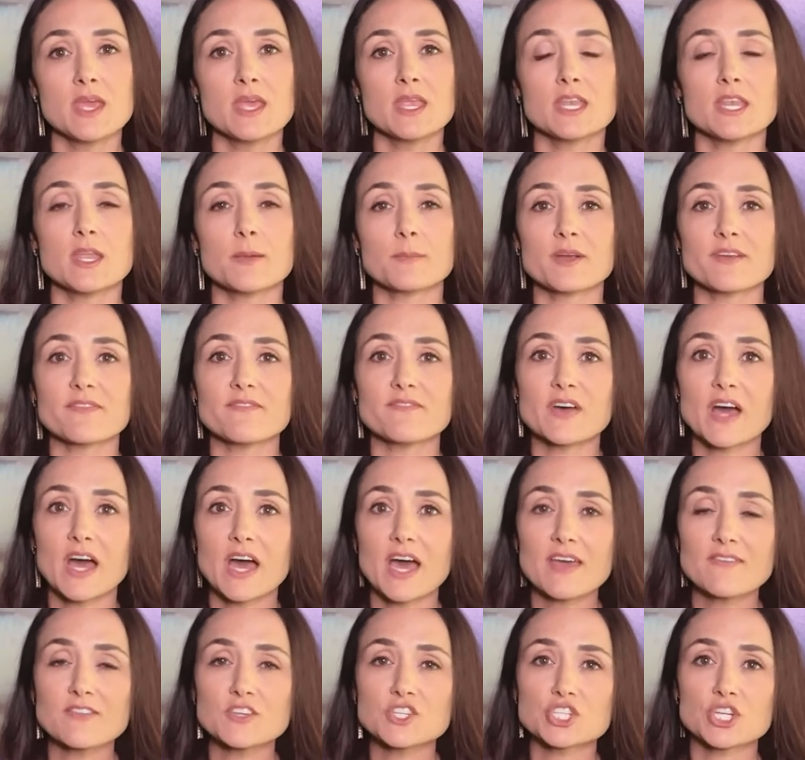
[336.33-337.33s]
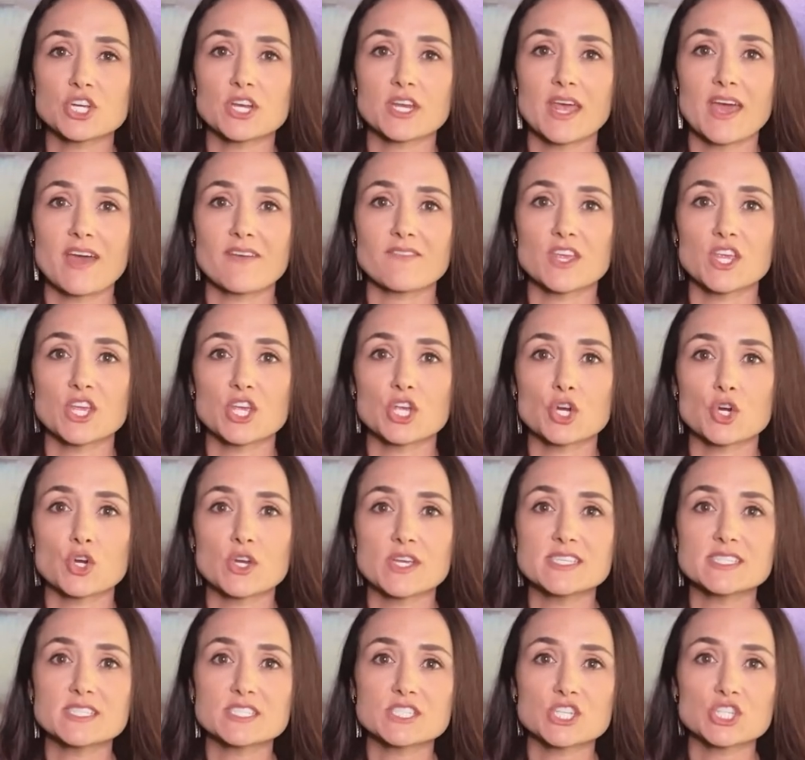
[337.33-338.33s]
Number 5 is you're gonna have
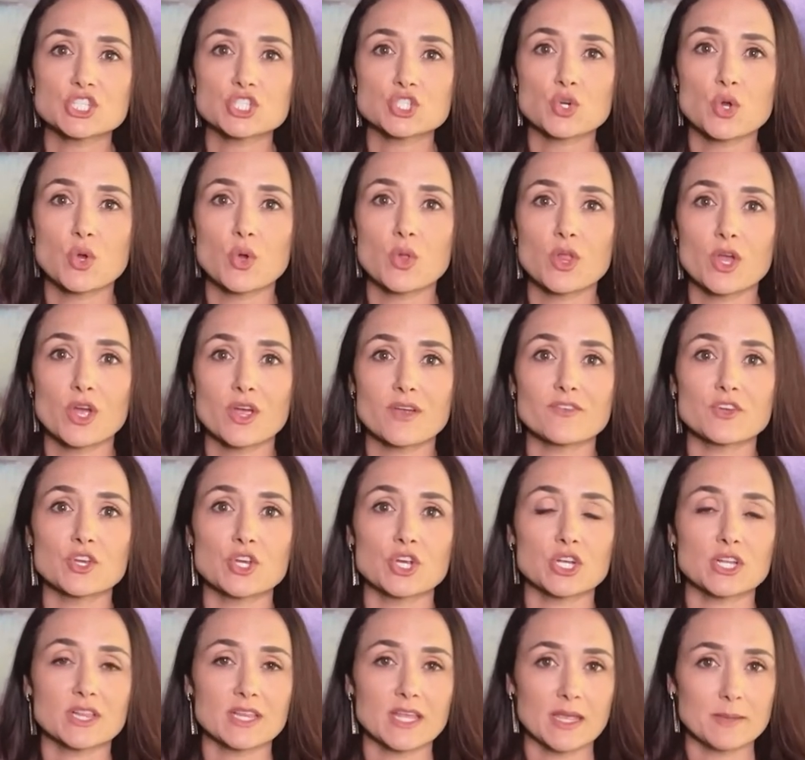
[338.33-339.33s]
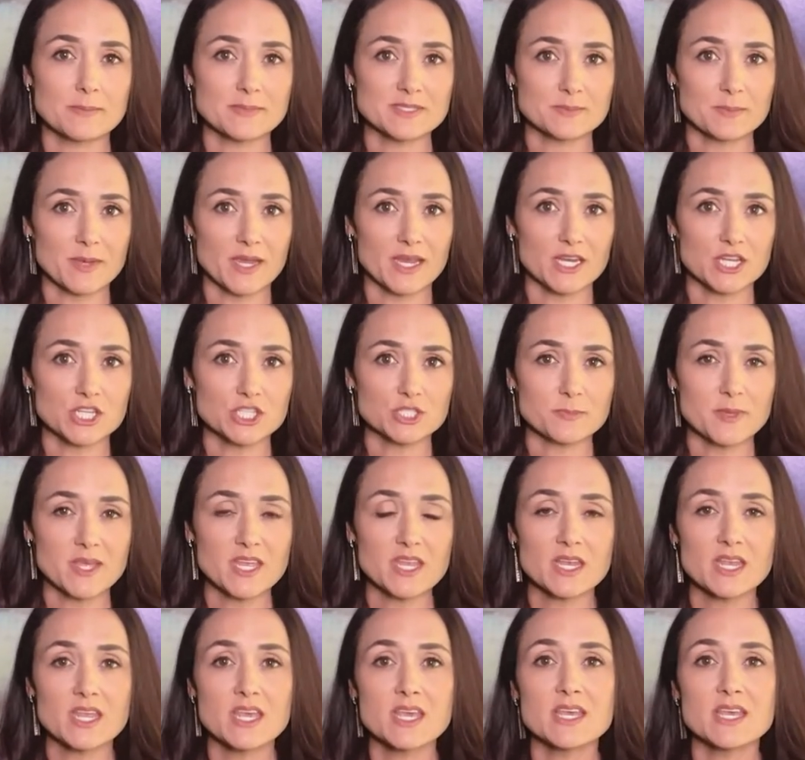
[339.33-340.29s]
increased control over your claims management.